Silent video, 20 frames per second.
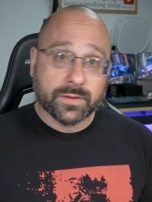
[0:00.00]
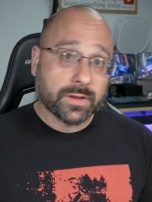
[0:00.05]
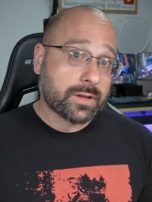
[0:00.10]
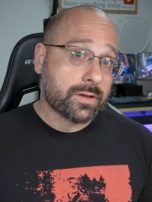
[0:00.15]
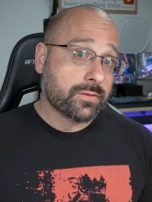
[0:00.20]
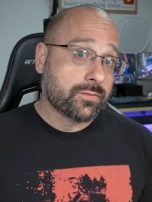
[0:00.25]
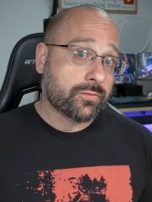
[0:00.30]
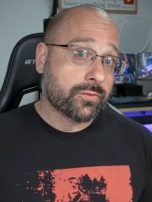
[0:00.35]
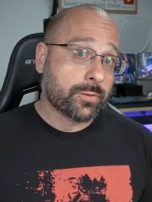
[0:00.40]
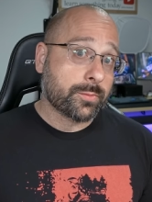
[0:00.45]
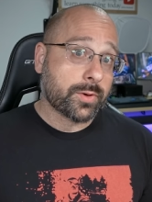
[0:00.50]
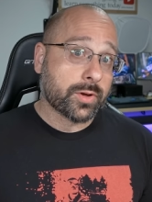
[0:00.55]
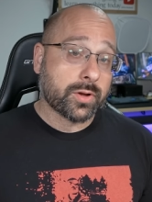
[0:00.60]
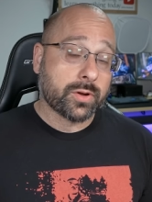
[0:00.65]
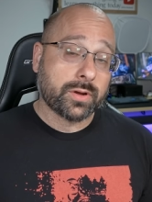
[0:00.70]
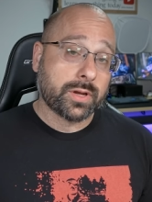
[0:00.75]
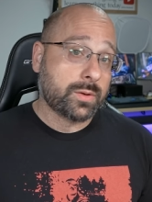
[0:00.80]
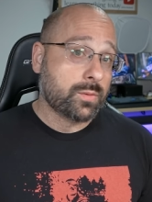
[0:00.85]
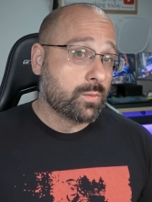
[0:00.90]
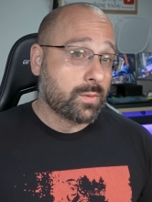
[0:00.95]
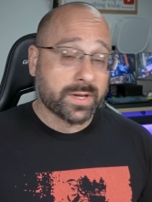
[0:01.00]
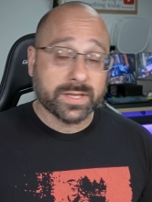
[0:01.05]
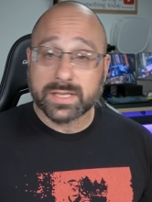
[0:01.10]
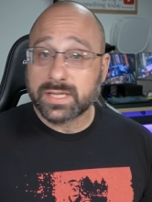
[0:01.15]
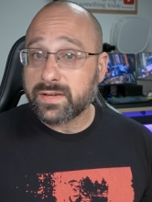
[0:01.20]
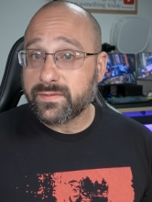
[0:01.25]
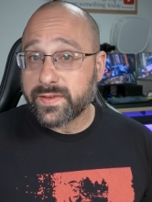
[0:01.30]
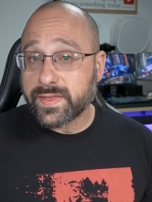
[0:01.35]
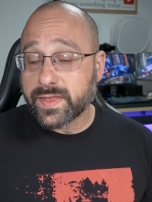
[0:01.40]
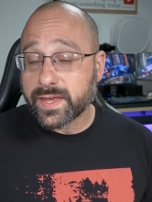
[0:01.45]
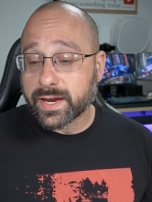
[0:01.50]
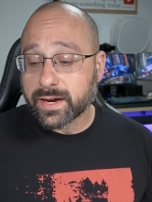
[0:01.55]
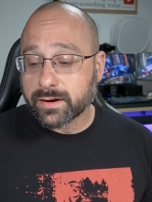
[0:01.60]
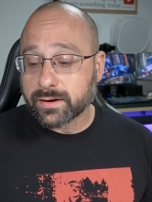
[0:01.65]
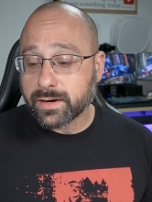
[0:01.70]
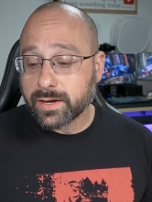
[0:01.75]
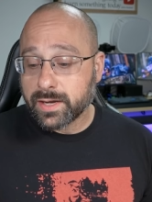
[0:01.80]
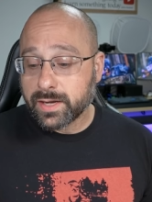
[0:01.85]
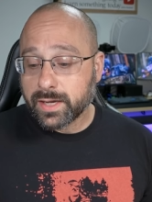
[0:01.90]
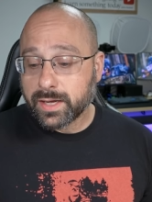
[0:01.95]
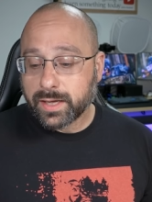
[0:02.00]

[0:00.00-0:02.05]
the conformal coating wasn't even there.